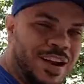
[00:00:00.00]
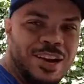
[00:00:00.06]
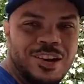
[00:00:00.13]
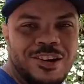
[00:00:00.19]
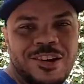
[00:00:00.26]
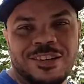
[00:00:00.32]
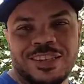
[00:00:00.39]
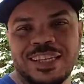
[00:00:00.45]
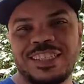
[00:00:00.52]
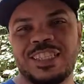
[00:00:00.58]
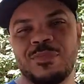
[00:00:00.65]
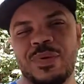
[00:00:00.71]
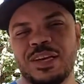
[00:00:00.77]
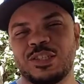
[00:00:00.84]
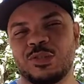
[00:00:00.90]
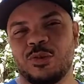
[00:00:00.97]
right along. This is the
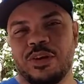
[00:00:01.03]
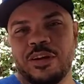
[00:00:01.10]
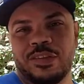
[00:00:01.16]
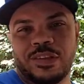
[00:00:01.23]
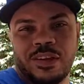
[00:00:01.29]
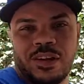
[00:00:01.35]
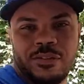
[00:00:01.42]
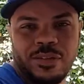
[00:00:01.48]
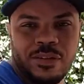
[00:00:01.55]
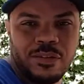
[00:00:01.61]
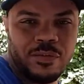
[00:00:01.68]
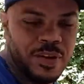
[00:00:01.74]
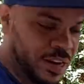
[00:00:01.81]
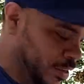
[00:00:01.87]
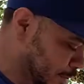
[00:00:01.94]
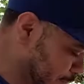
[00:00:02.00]
best story of the
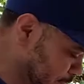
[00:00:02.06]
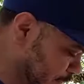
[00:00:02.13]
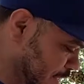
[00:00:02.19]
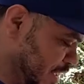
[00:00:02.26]
video.